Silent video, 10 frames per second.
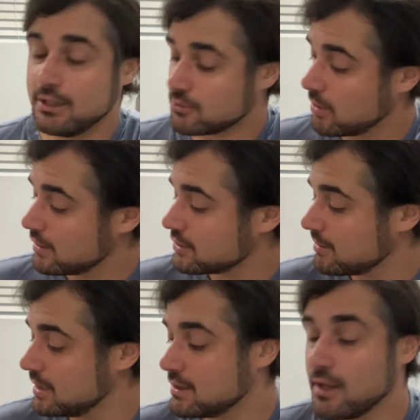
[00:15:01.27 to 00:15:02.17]
as well as some
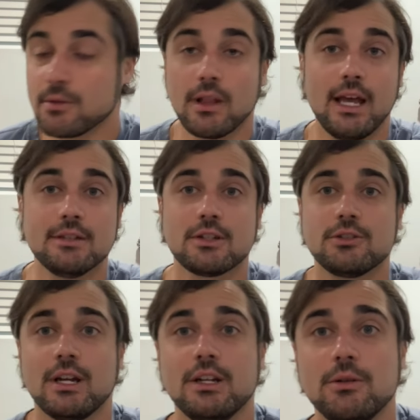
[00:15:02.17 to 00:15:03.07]
of these other lines. I'll
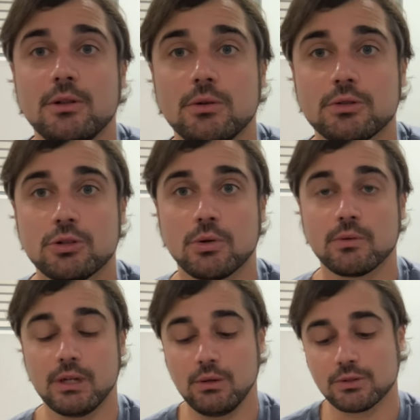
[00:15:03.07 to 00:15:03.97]
try to do little short
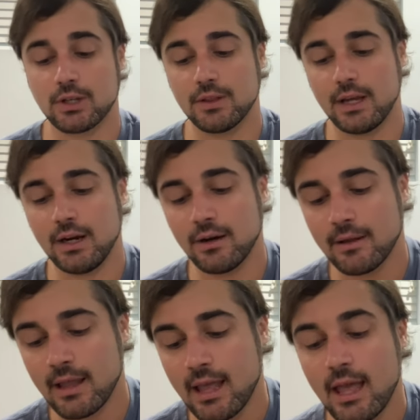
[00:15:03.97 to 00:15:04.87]
reels on there.
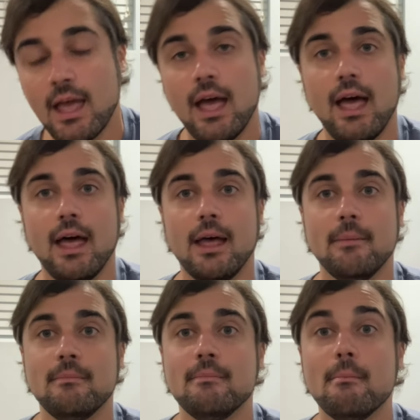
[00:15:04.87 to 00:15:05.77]

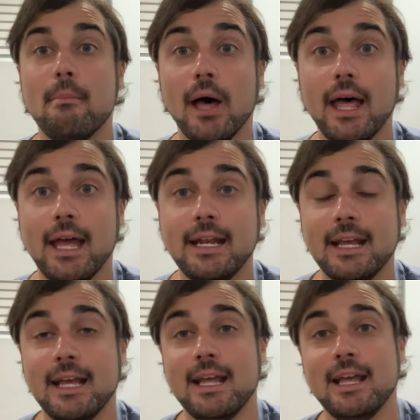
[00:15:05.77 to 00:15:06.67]
But
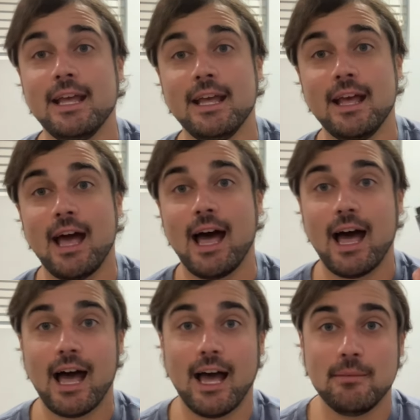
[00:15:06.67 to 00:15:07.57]

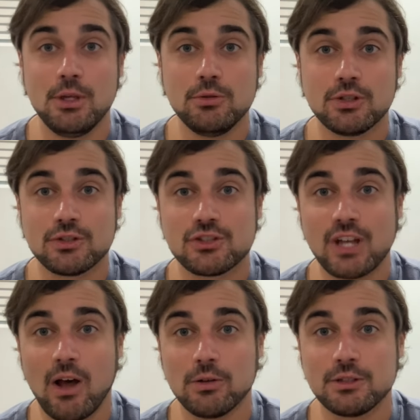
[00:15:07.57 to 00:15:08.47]
I'm using
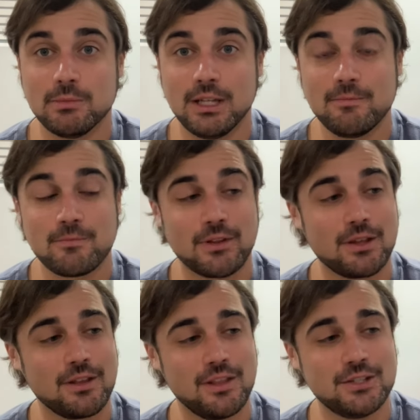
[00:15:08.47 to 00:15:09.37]
Saltimate.
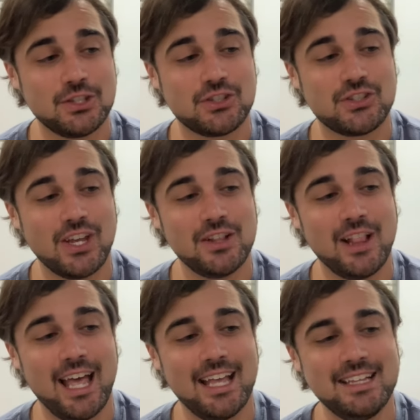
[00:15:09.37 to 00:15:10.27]
This is
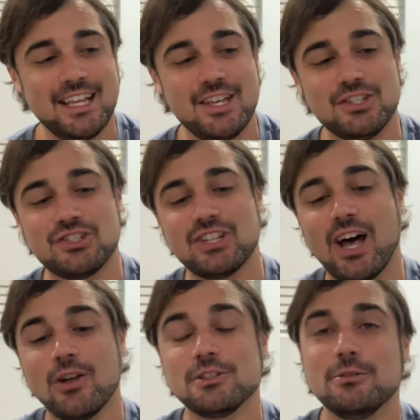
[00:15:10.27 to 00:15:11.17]
Sunline
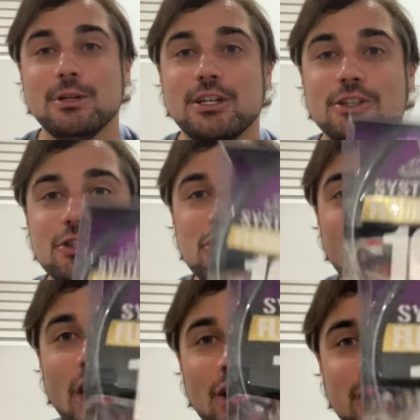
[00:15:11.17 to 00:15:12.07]
Saltimate Shock